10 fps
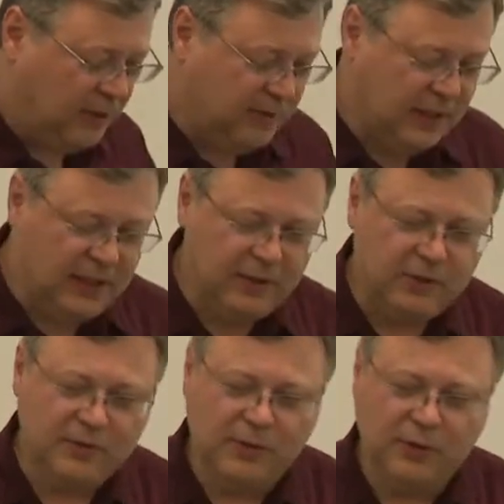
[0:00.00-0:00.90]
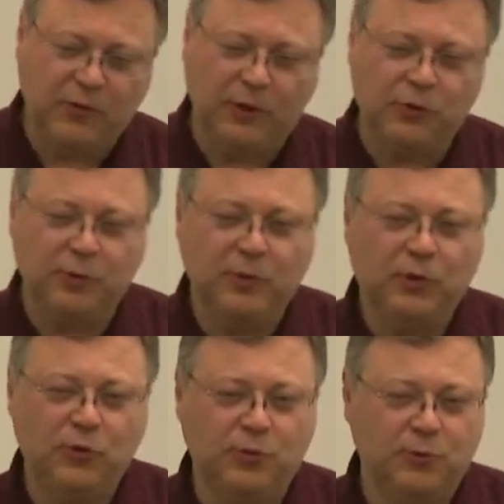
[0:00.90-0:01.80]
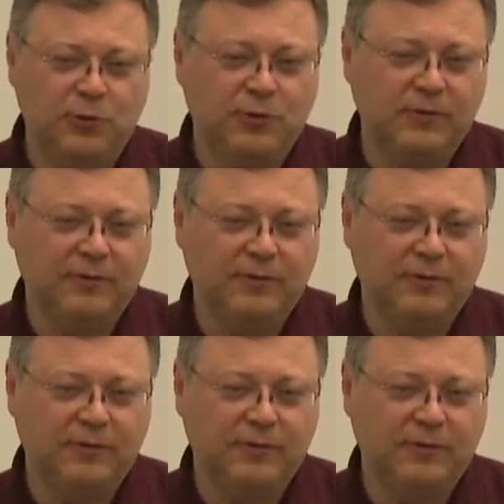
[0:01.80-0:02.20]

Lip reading: of these, which one should we choose?